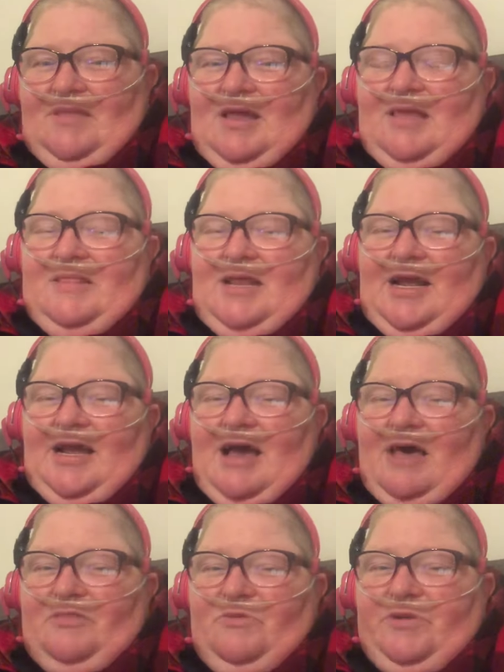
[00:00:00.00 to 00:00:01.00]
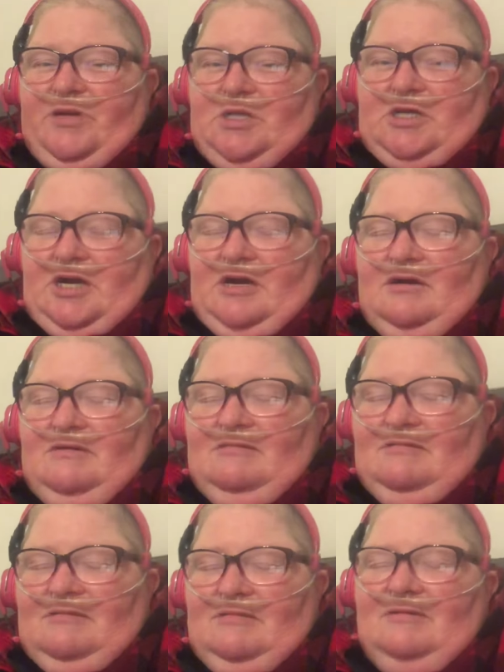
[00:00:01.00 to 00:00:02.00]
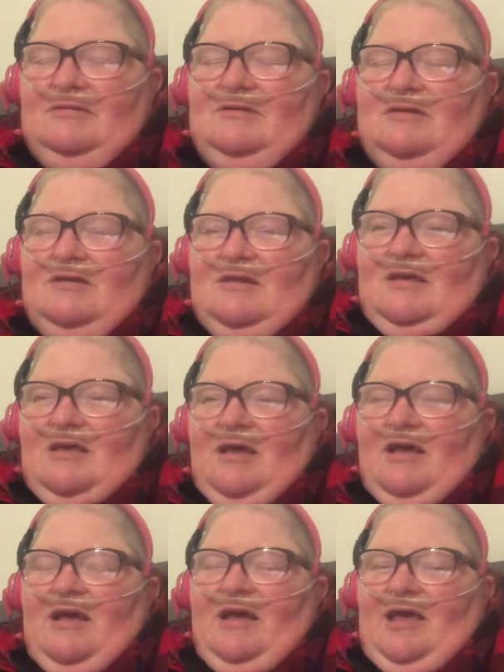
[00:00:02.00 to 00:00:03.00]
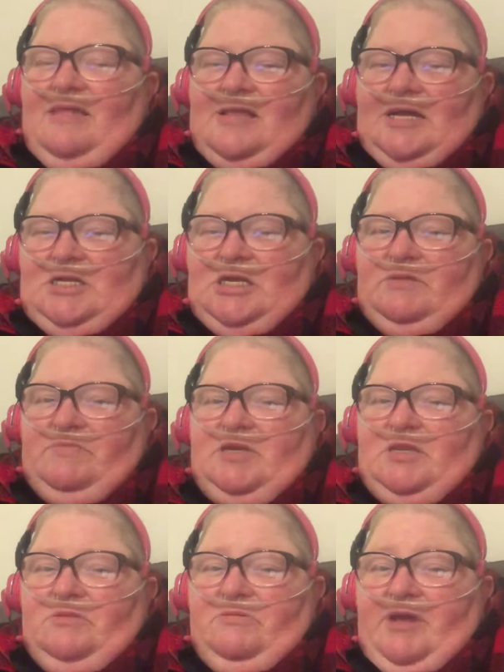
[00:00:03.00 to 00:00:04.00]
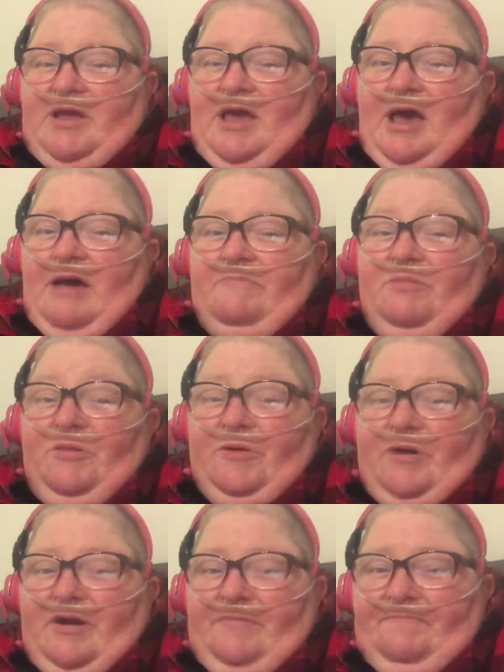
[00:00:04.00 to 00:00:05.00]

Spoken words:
And then I got in the wheelchair. And they took me to the rehab floor.